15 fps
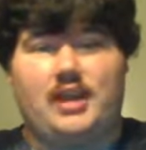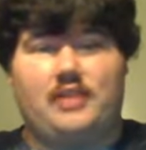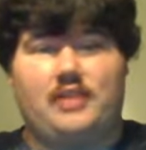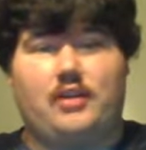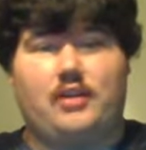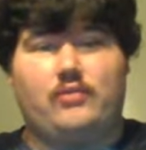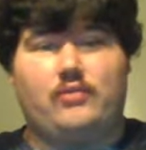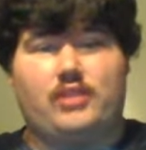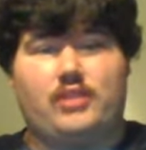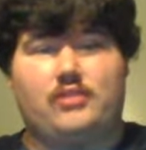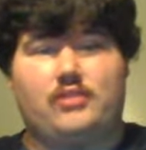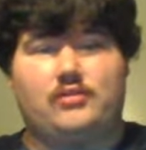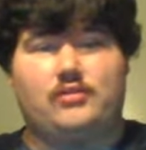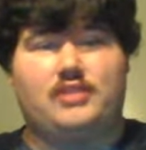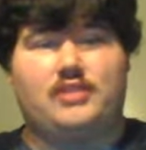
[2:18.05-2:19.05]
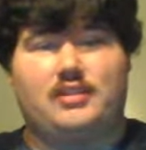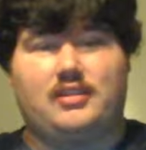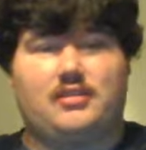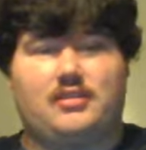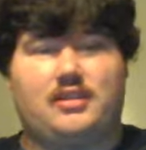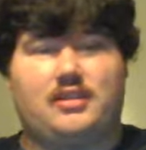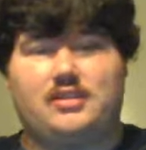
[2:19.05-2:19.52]
you don't use, that
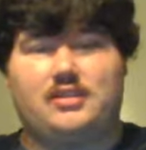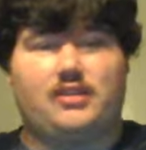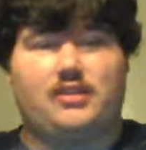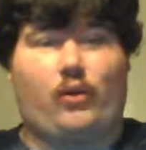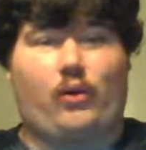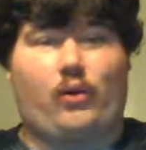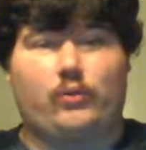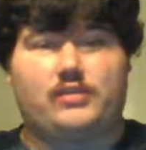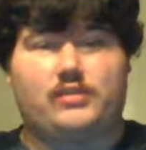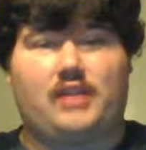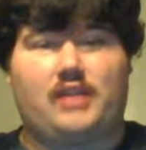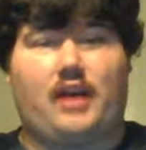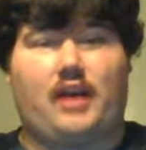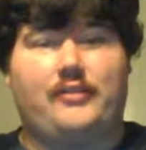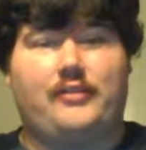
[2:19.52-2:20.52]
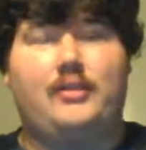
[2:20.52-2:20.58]
is just old stuff,